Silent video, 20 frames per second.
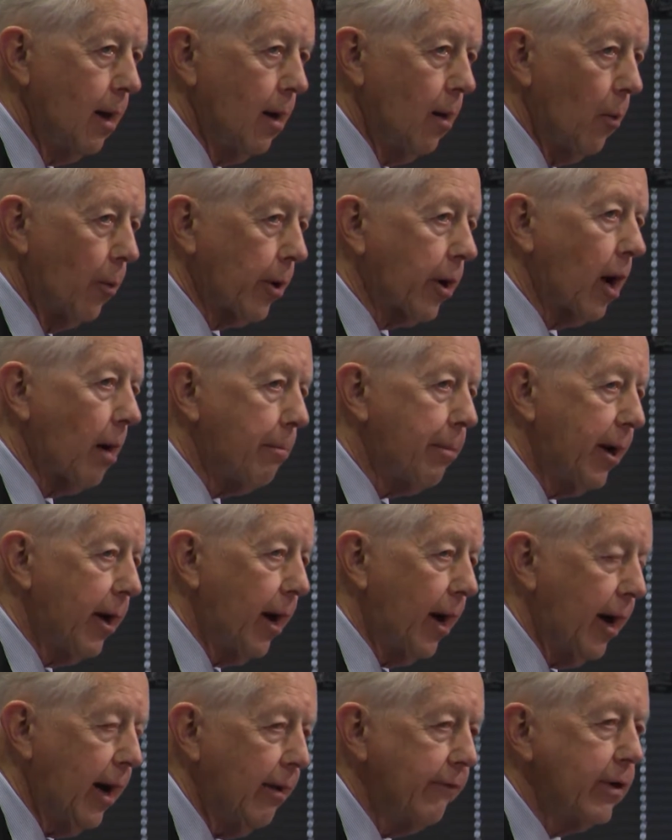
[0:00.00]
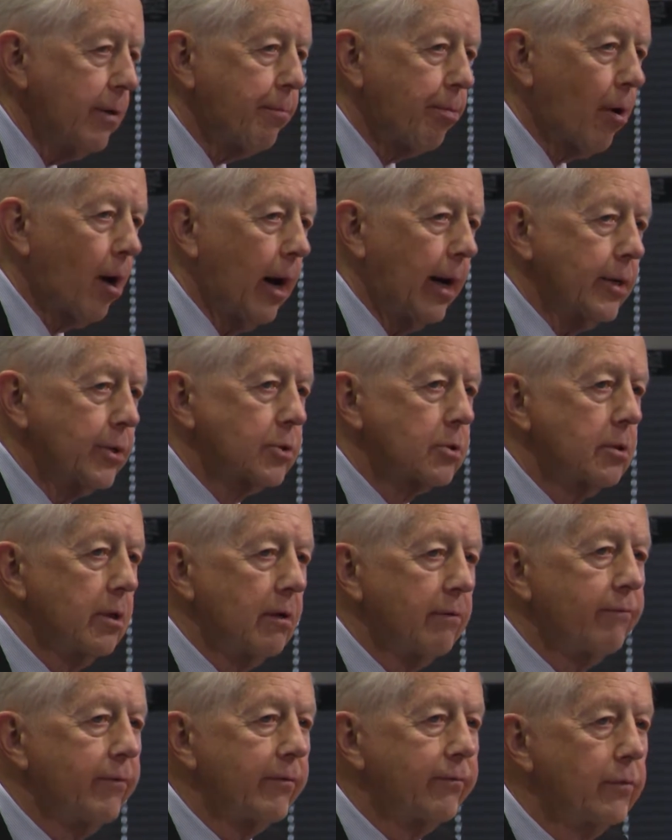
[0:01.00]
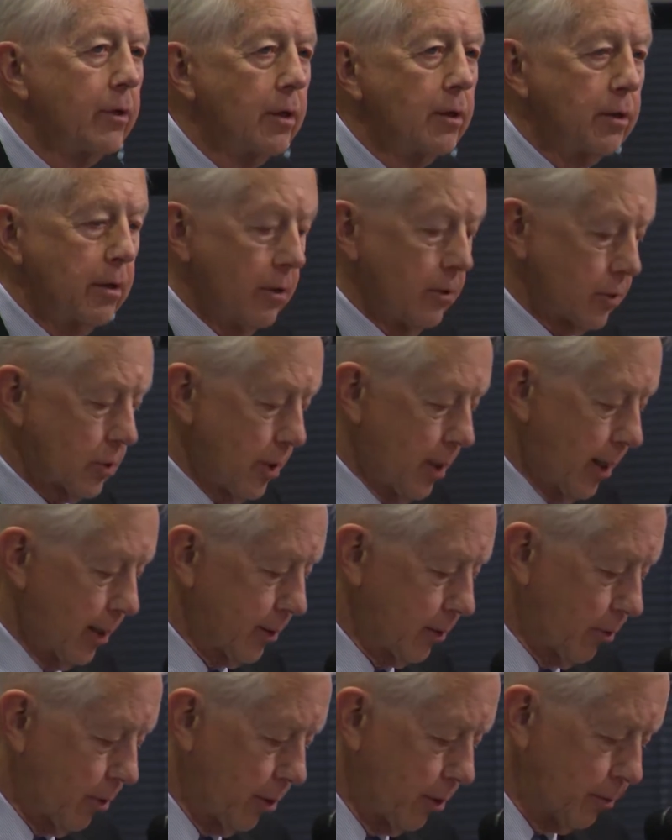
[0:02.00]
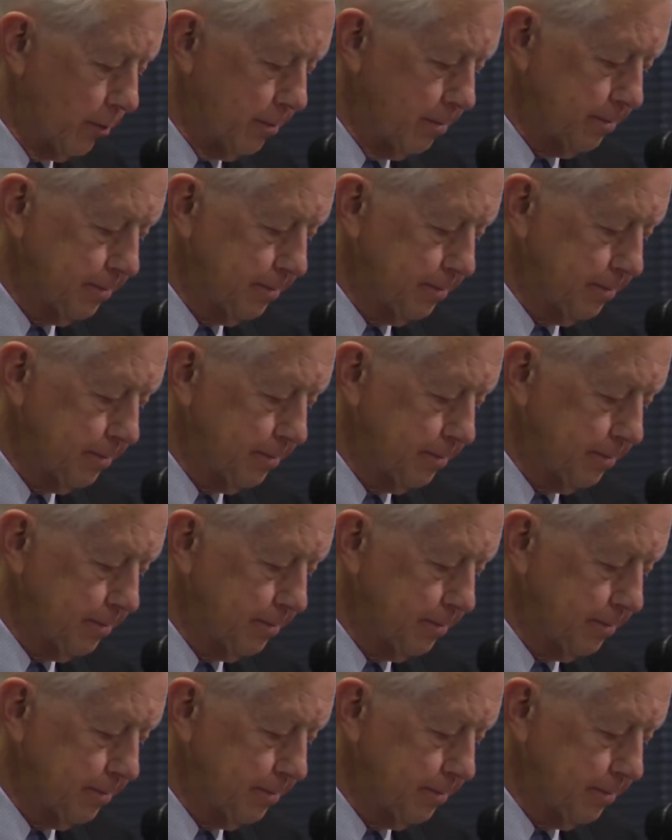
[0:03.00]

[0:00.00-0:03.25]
we're going to pay a heavy price 10 or 15 years down the road.